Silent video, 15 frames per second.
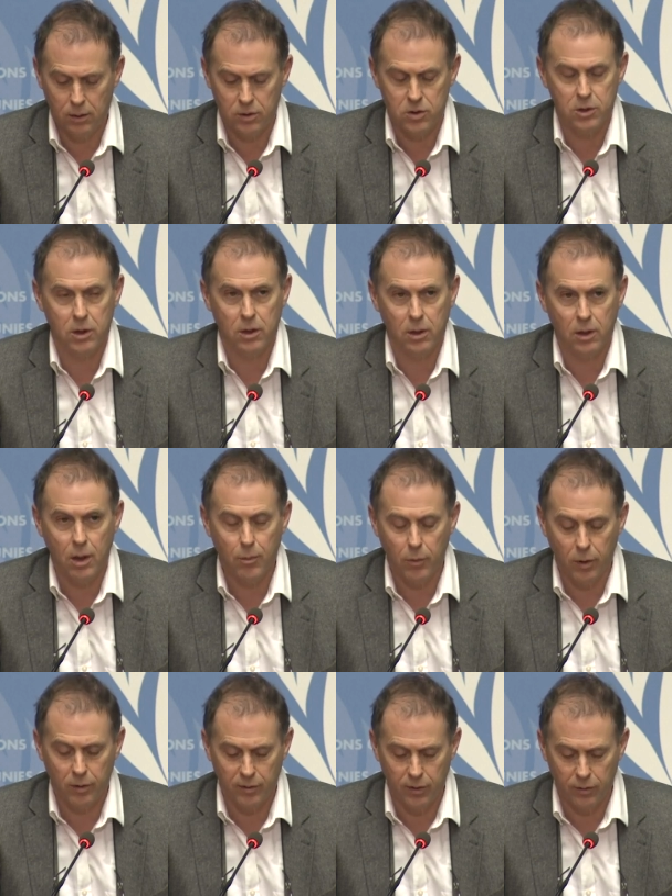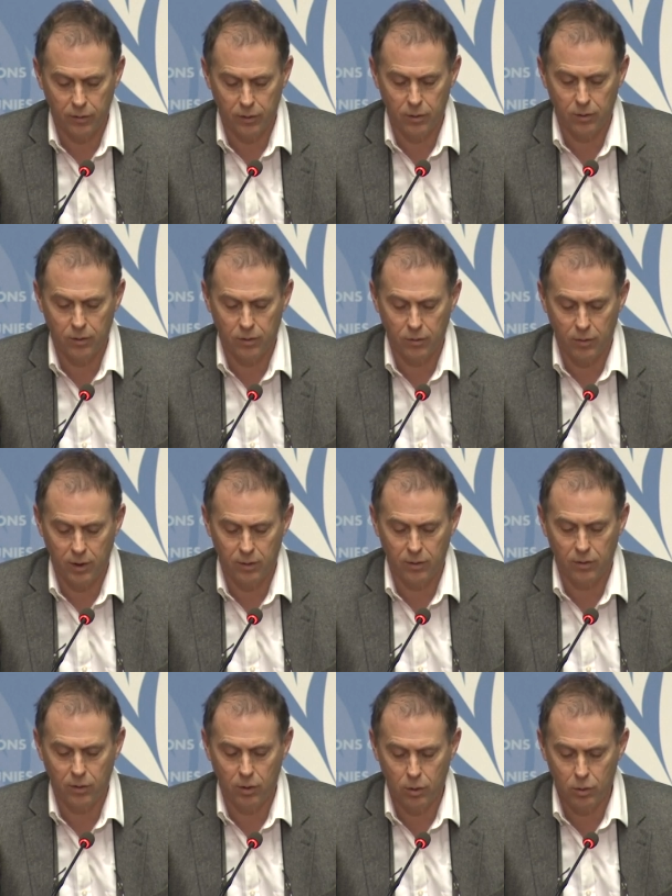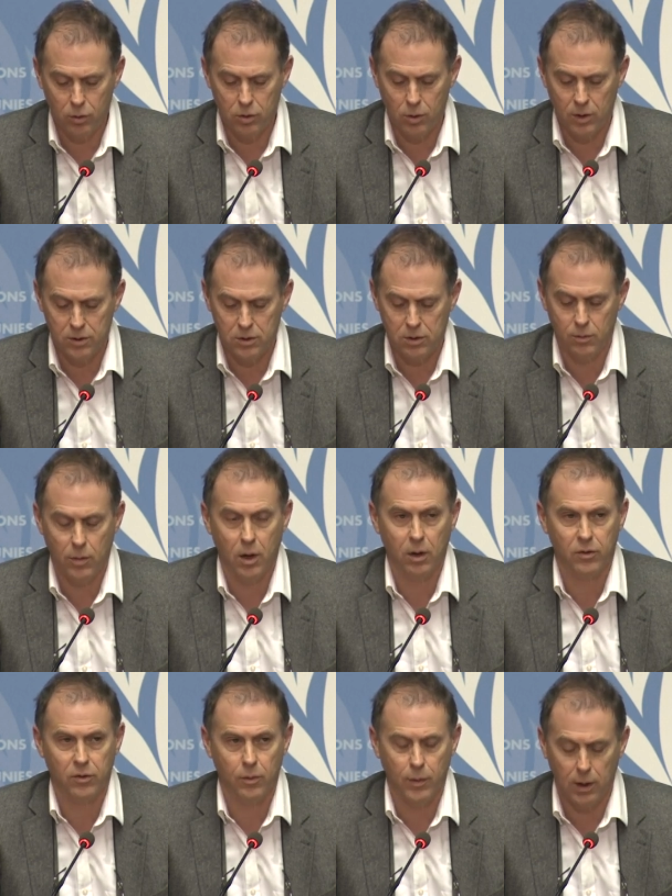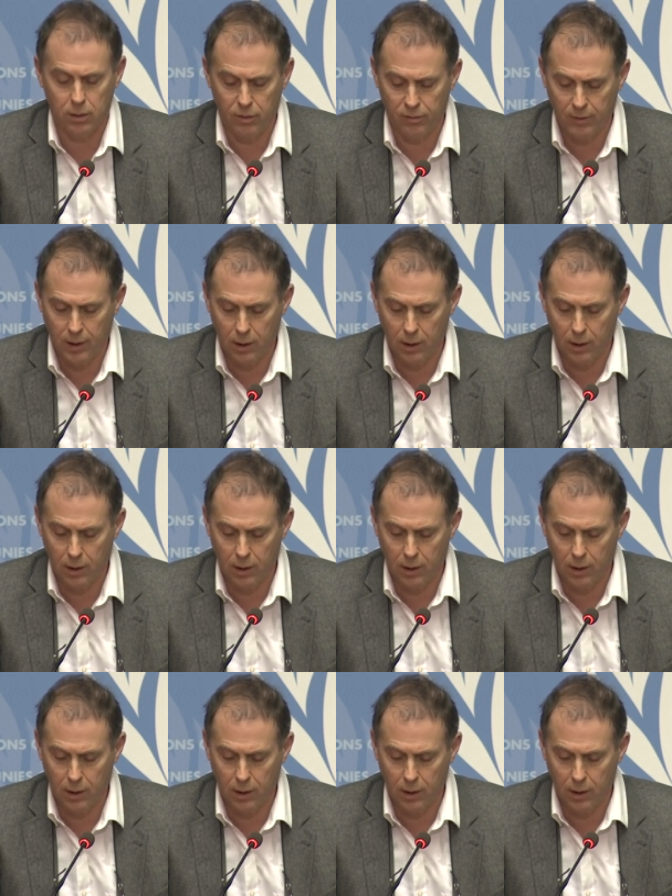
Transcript: the sheer number of incidents raises huge question marks about the